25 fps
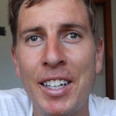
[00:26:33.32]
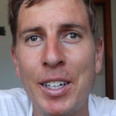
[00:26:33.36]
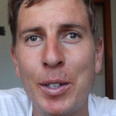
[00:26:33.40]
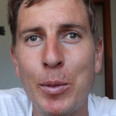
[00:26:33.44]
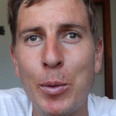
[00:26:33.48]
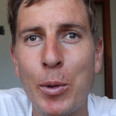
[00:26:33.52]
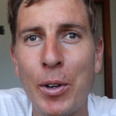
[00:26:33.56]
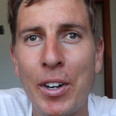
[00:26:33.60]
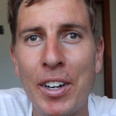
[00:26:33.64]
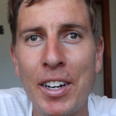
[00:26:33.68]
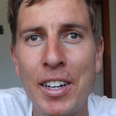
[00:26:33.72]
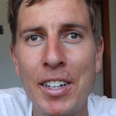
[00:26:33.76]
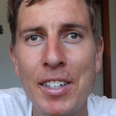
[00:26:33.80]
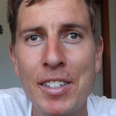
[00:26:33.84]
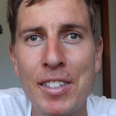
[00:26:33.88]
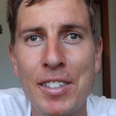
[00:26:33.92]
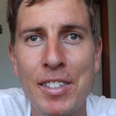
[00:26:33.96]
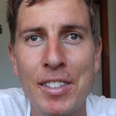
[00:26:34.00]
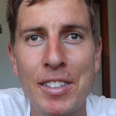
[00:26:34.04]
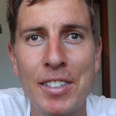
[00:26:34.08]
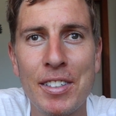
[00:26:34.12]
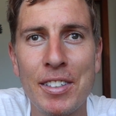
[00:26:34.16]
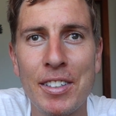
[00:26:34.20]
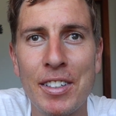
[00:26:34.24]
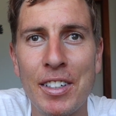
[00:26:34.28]
What it
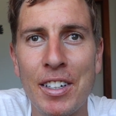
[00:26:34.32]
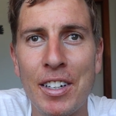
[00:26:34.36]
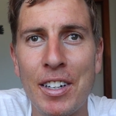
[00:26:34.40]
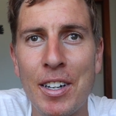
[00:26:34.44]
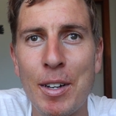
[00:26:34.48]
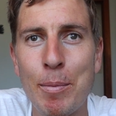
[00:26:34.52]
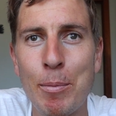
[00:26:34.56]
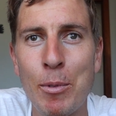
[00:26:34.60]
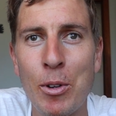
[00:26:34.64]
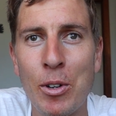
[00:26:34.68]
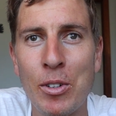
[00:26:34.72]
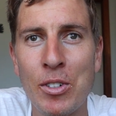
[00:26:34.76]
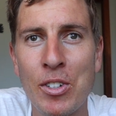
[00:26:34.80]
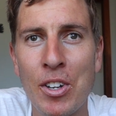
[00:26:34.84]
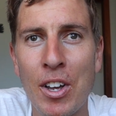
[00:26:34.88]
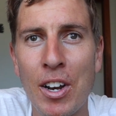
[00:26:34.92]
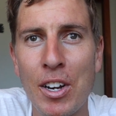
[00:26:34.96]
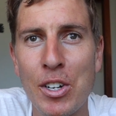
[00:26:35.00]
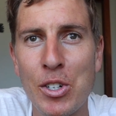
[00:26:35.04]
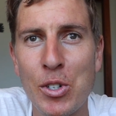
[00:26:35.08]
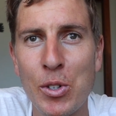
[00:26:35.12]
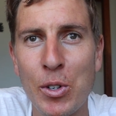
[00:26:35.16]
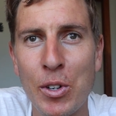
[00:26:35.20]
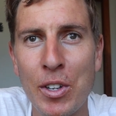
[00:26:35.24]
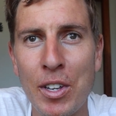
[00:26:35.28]
is, I'm not
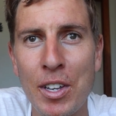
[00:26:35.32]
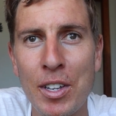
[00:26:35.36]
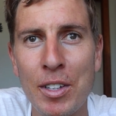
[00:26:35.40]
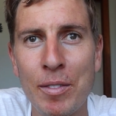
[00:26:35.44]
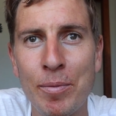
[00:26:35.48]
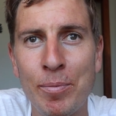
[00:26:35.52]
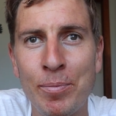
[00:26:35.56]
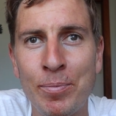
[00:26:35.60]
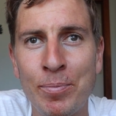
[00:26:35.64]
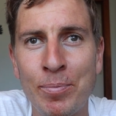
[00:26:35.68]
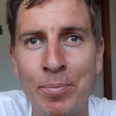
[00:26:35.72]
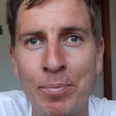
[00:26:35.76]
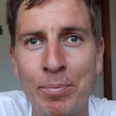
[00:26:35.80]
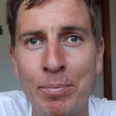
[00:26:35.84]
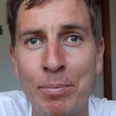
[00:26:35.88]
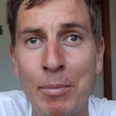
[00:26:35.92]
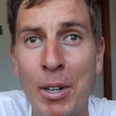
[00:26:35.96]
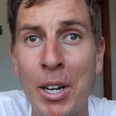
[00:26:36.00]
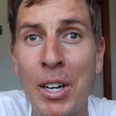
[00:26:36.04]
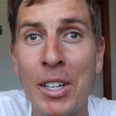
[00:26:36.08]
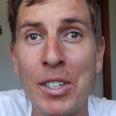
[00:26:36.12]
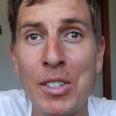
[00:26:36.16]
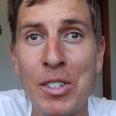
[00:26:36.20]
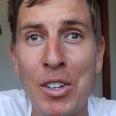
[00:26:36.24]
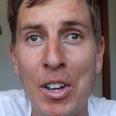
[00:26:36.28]
entirely sure yet,
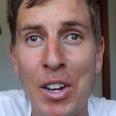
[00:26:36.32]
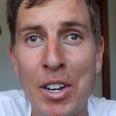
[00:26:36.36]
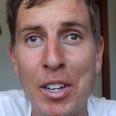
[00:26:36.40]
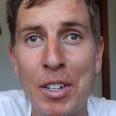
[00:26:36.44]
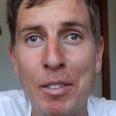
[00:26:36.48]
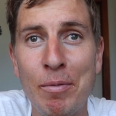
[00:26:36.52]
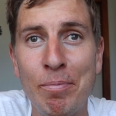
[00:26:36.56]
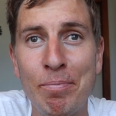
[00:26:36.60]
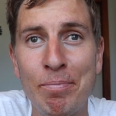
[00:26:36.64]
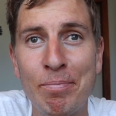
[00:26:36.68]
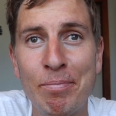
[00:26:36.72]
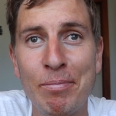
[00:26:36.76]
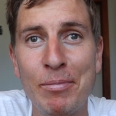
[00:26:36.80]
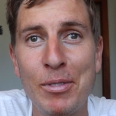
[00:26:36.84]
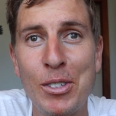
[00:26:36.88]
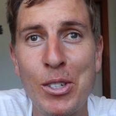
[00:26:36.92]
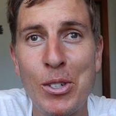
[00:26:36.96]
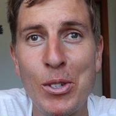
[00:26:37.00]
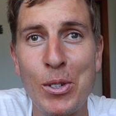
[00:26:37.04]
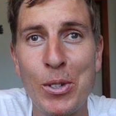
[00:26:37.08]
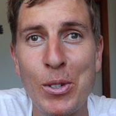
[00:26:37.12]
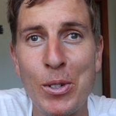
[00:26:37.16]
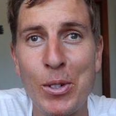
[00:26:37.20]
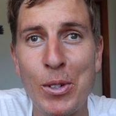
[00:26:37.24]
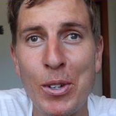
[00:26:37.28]
but excited
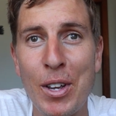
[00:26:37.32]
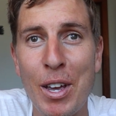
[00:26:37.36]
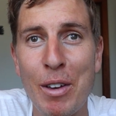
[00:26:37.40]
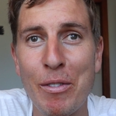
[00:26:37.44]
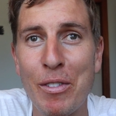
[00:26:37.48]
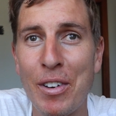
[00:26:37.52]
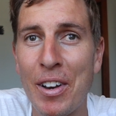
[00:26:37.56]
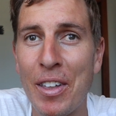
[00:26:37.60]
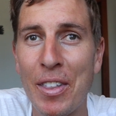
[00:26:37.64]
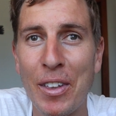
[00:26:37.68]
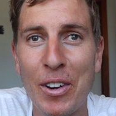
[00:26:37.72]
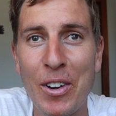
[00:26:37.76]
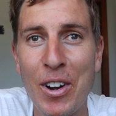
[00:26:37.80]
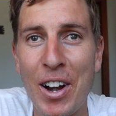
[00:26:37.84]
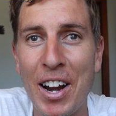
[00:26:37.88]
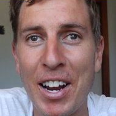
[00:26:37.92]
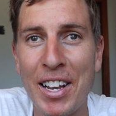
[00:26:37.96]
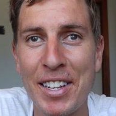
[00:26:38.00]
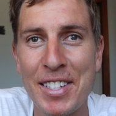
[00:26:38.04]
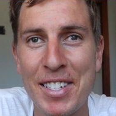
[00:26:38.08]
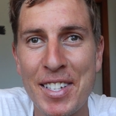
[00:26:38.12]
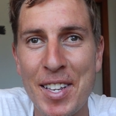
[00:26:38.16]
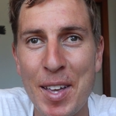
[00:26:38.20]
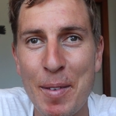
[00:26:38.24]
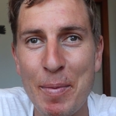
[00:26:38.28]
to have another crack
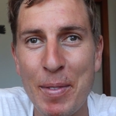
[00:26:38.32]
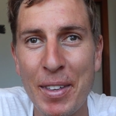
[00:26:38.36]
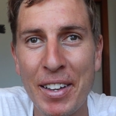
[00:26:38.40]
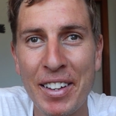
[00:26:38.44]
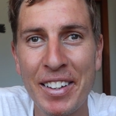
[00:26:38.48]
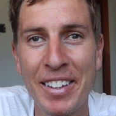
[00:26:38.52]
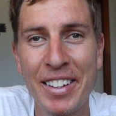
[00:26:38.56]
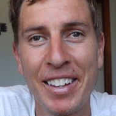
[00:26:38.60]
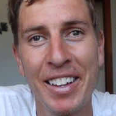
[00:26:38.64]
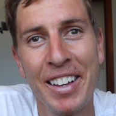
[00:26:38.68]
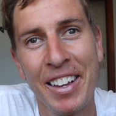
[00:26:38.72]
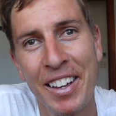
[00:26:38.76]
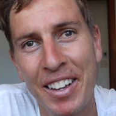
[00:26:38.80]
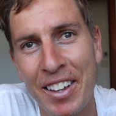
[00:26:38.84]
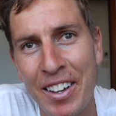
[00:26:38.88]
at something.